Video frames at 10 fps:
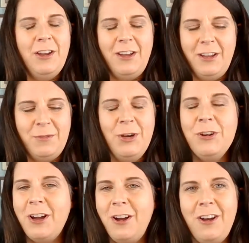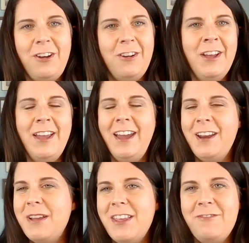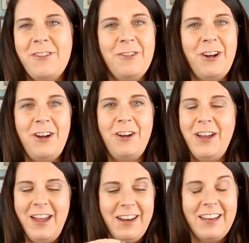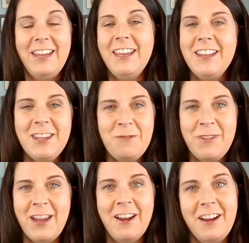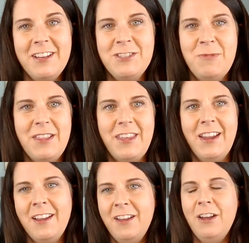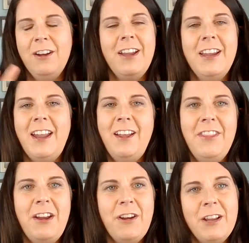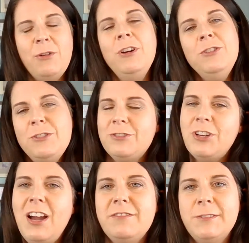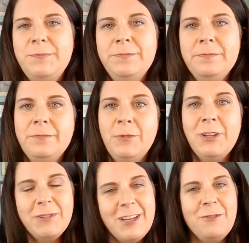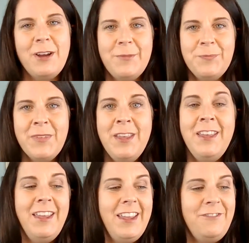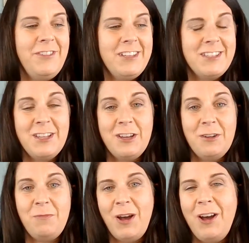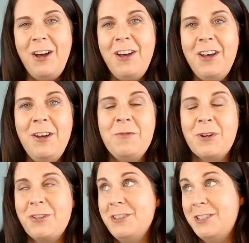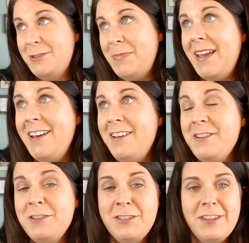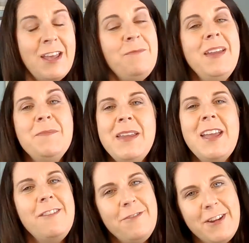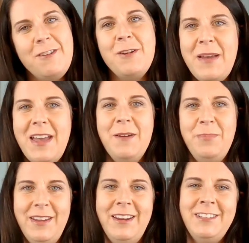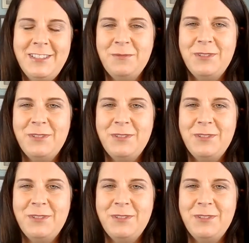um, who to call, how to make that phone call, how to get them there, because you may think, okay, you got all that ready. Well, who's going to drive them? Well, let me tell you what. If it's the mom or the spouse, that may be a very bad plan in some